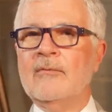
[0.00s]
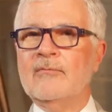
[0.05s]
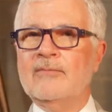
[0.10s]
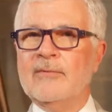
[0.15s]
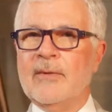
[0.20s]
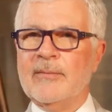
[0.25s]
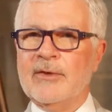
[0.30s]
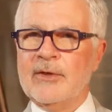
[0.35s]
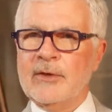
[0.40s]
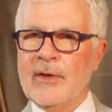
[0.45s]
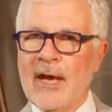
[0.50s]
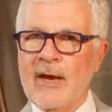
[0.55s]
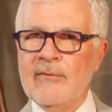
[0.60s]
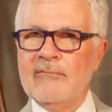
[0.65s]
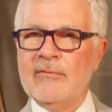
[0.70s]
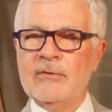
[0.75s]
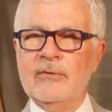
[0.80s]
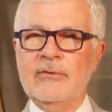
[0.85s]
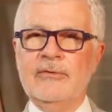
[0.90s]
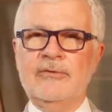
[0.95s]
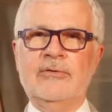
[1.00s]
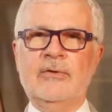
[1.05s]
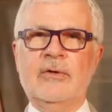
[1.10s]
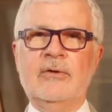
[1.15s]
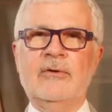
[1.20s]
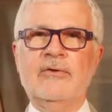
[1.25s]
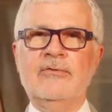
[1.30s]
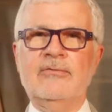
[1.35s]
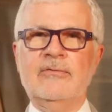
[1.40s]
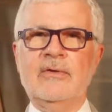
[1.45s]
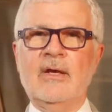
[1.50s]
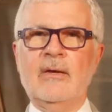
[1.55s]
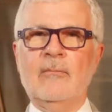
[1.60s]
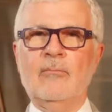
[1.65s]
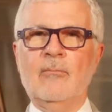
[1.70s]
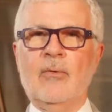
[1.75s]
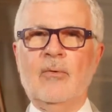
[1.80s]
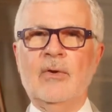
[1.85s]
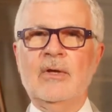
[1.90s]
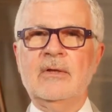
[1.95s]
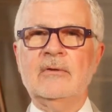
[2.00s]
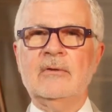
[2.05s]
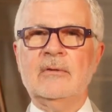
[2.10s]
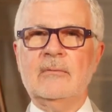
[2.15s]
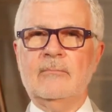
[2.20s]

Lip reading: from an evolutionary standpoint,